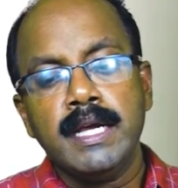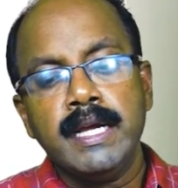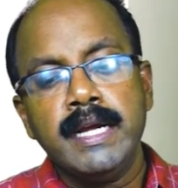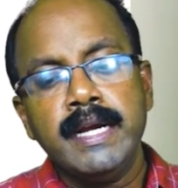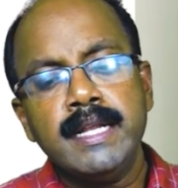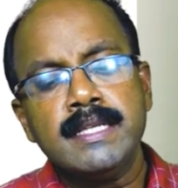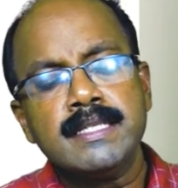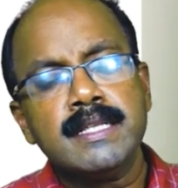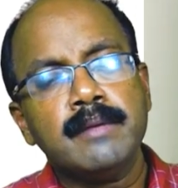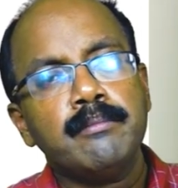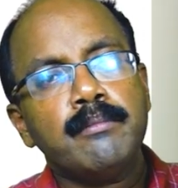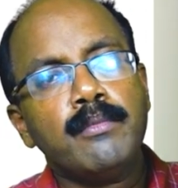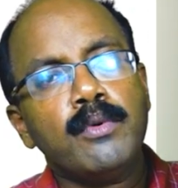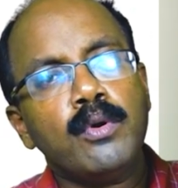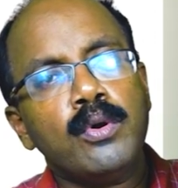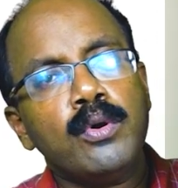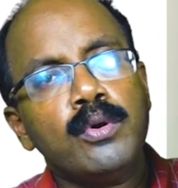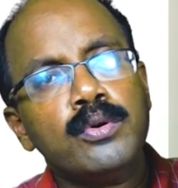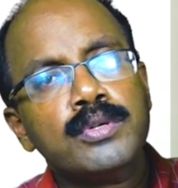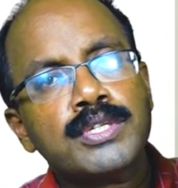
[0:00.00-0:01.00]
It is the
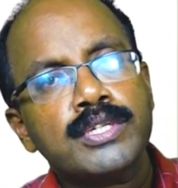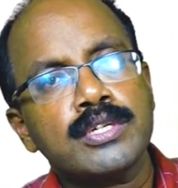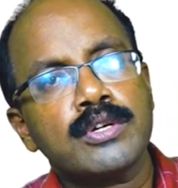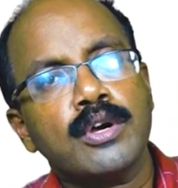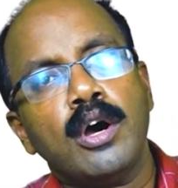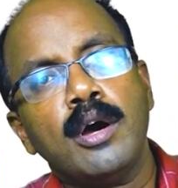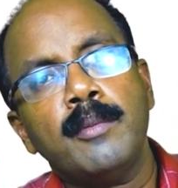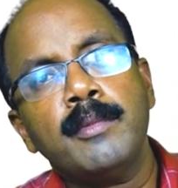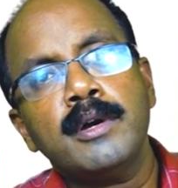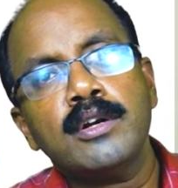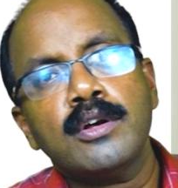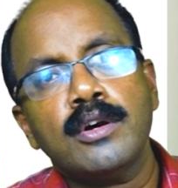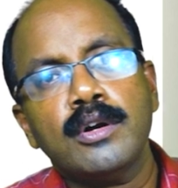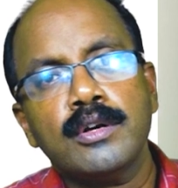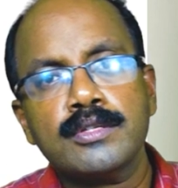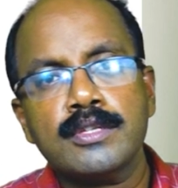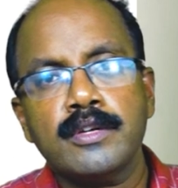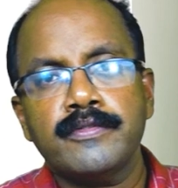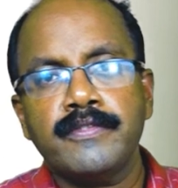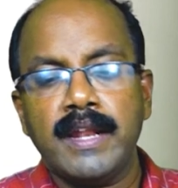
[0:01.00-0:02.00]
most common
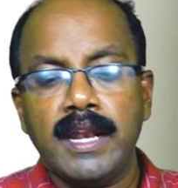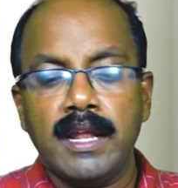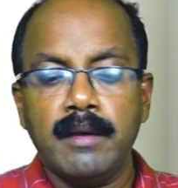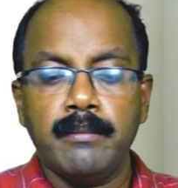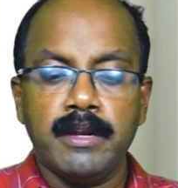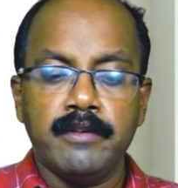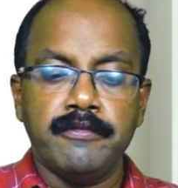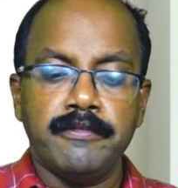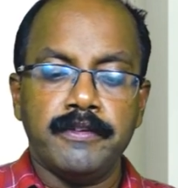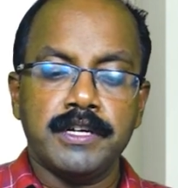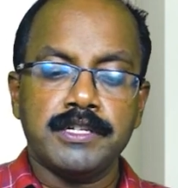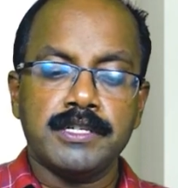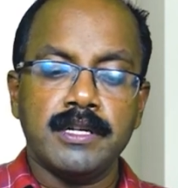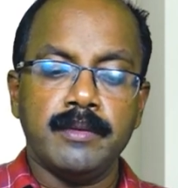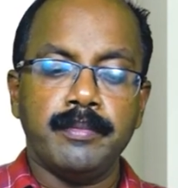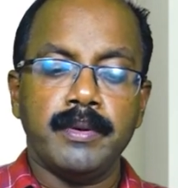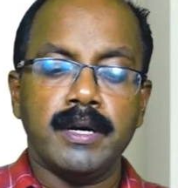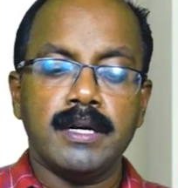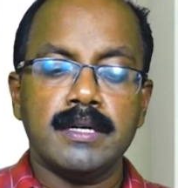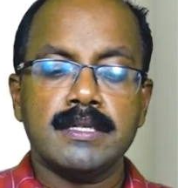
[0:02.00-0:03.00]
cause of element facial
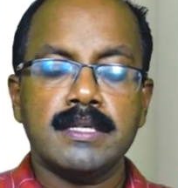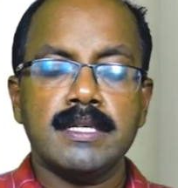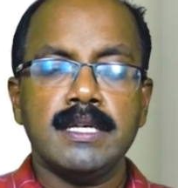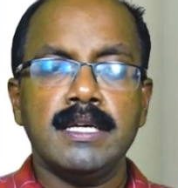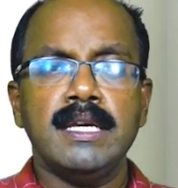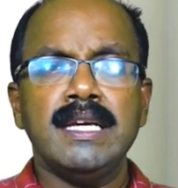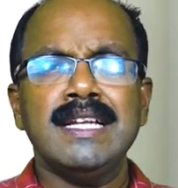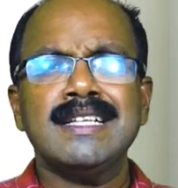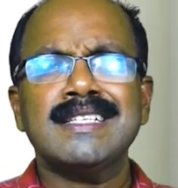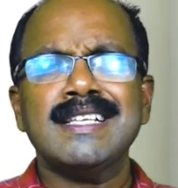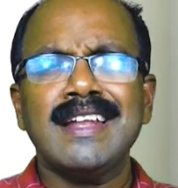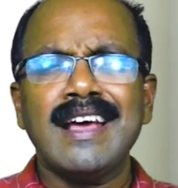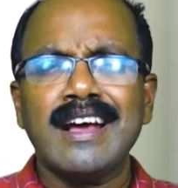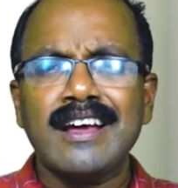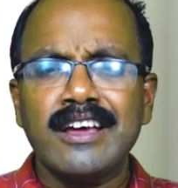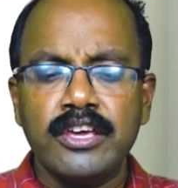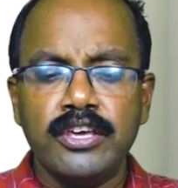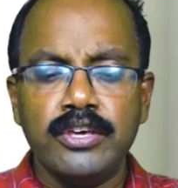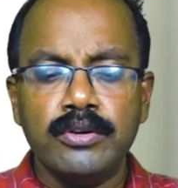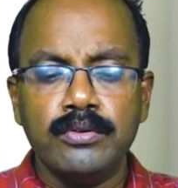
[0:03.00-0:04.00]
palsy. It's an
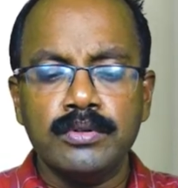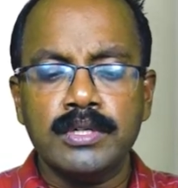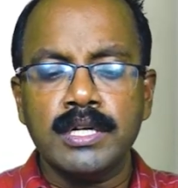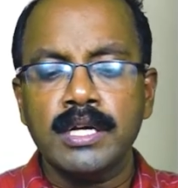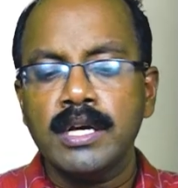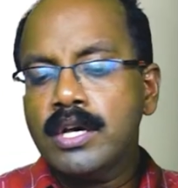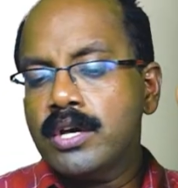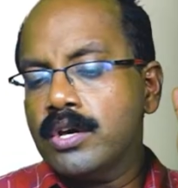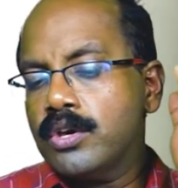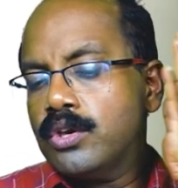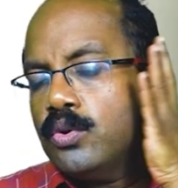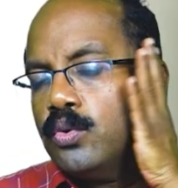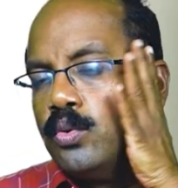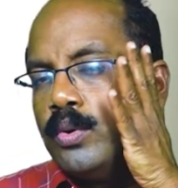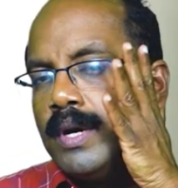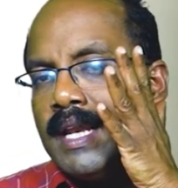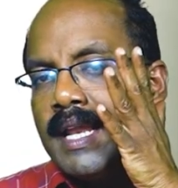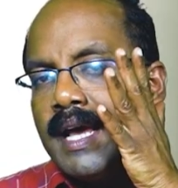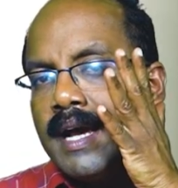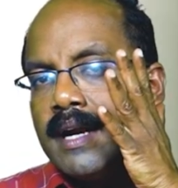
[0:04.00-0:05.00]
acute
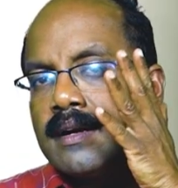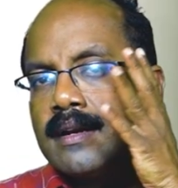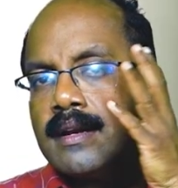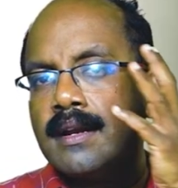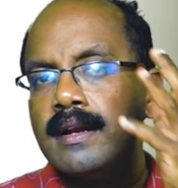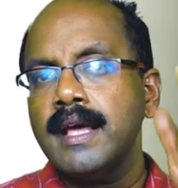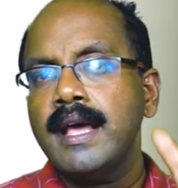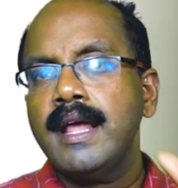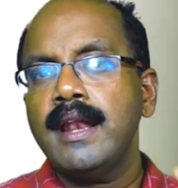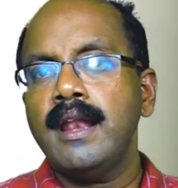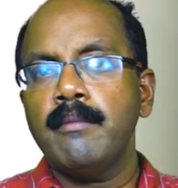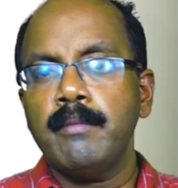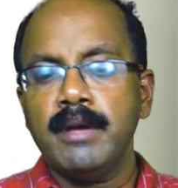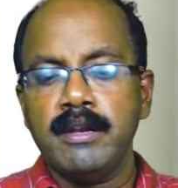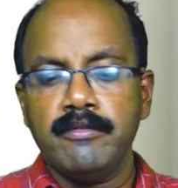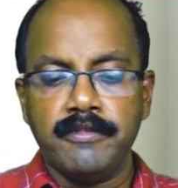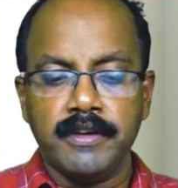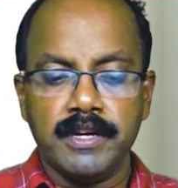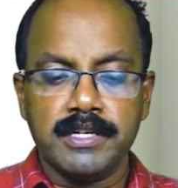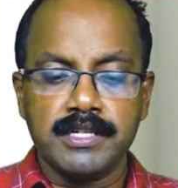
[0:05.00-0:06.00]
unilateral
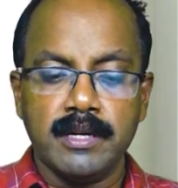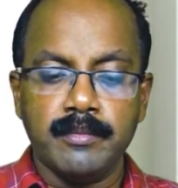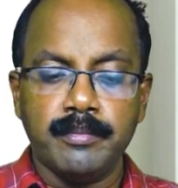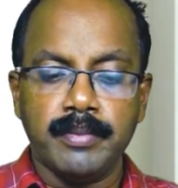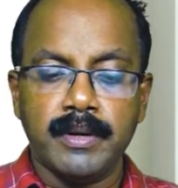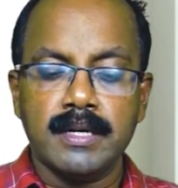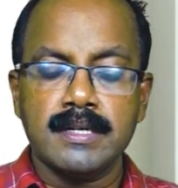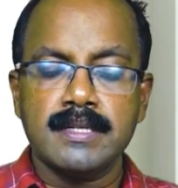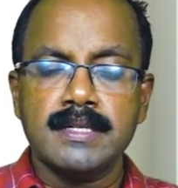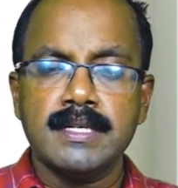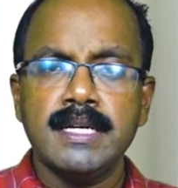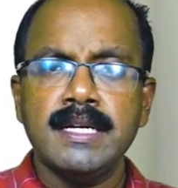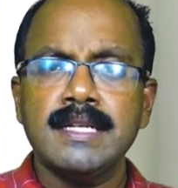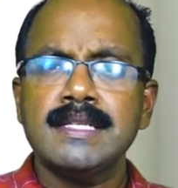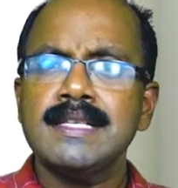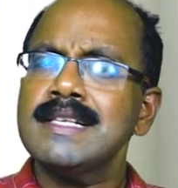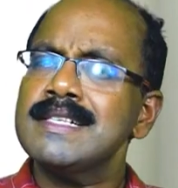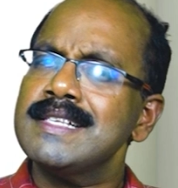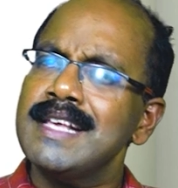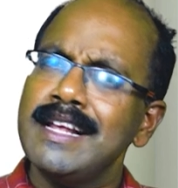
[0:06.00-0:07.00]
element facial palsy. It's
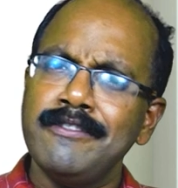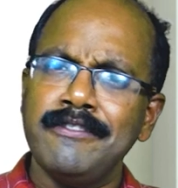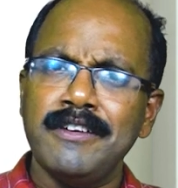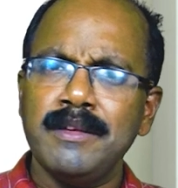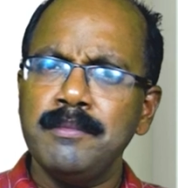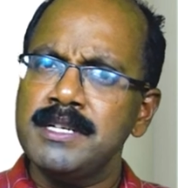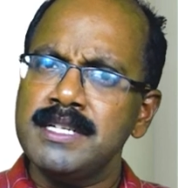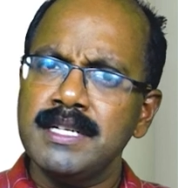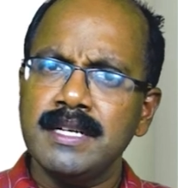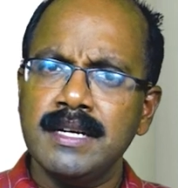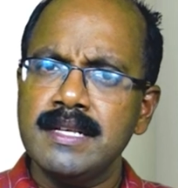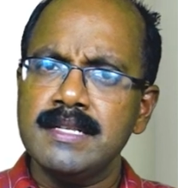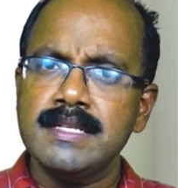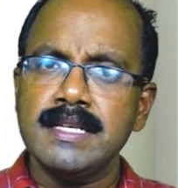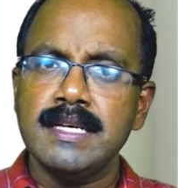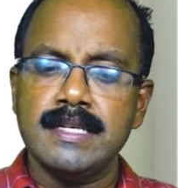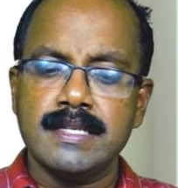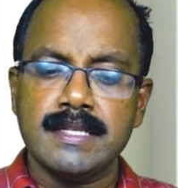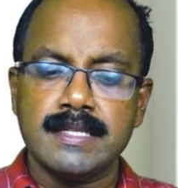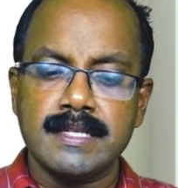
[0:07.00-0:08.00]
a self-limiting
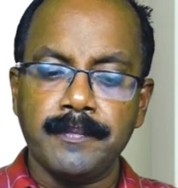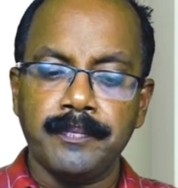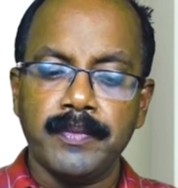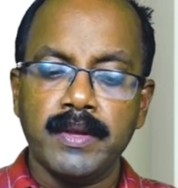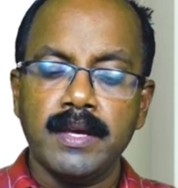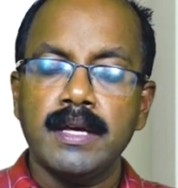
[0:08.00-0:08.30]
disease.